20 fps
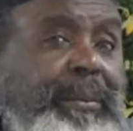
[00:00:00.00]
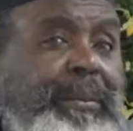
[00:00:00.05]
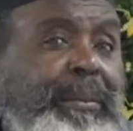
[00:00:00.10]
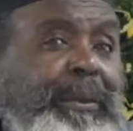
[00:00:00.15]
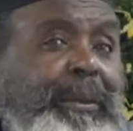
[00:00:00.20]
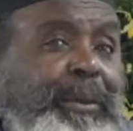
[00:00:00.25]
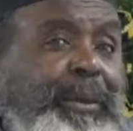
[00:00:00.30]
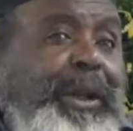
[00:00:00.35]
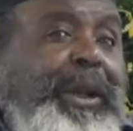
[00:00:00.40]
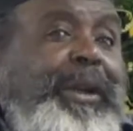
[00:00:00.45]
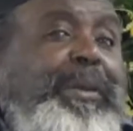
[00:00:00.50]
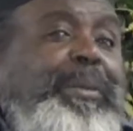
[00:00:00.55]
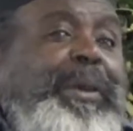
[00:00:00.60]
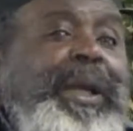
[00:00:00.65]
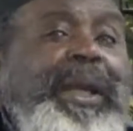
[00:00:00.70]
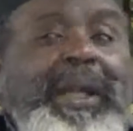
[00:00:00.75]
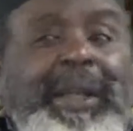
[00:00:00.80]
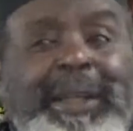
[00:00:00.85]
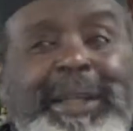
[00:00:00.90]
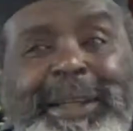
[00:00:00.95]
What what it
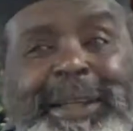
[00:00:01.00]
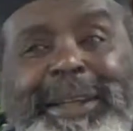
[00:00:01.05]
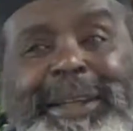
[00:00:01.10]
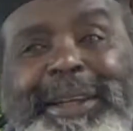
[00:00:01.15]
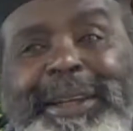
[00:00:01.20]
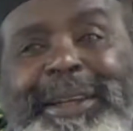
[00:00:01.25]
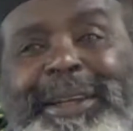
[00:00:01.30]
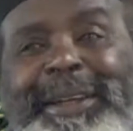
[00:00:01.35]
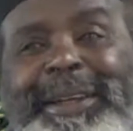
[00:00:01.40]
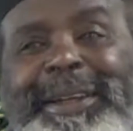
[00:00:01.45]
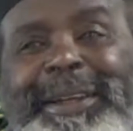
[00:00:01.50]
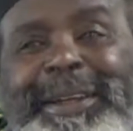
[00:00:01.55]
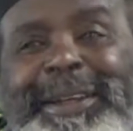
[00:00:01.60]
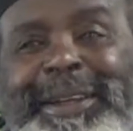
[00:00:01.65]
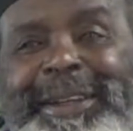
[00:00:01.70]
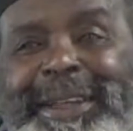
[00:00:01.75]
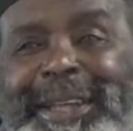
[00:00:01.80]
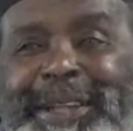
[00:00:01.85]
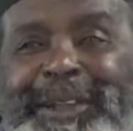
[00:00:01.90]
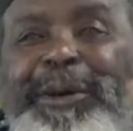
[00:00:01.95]
mean?
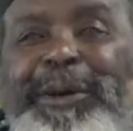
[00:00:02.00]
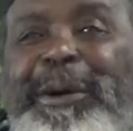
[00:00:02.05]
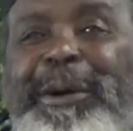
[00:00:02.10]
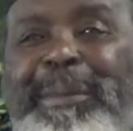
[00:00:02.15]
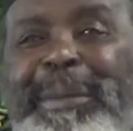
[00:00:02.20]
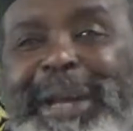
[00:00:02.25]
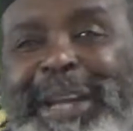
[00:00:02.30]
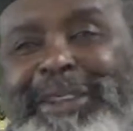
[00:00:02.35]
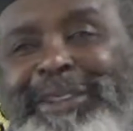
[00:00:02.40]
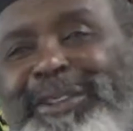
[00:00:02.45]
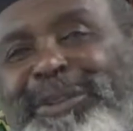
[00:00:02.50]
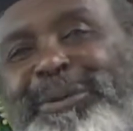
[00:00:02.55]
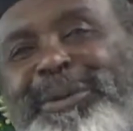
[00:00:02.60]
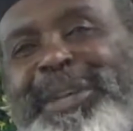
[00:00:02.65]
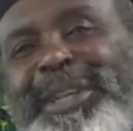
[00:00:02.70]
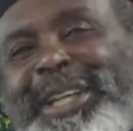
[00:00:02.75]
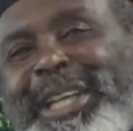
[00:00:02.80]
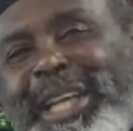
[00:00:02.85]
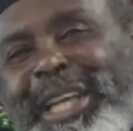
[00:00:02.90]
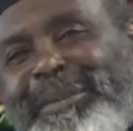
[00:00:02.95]
Can you
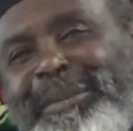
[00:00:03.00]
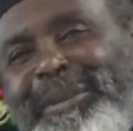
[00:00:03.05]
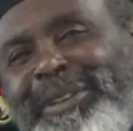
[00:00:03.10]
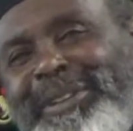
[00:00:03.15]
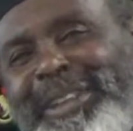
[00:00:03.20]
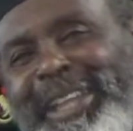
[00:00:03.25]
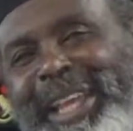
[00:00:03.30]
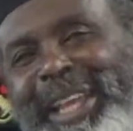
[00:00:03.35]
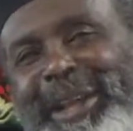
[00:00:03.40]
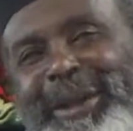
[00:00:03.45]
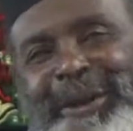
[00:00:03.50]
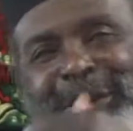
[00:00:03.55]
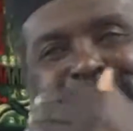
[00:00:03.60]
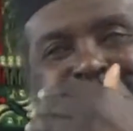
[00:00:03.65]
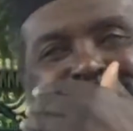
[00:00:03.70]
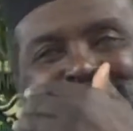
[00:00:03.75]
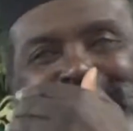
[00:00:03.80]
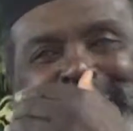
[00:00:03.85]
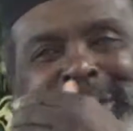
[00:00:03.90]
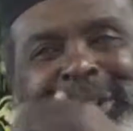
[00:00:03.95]
imagine name a
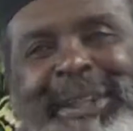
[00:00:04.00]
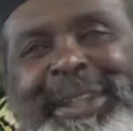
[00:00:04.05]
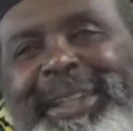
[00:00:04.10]
town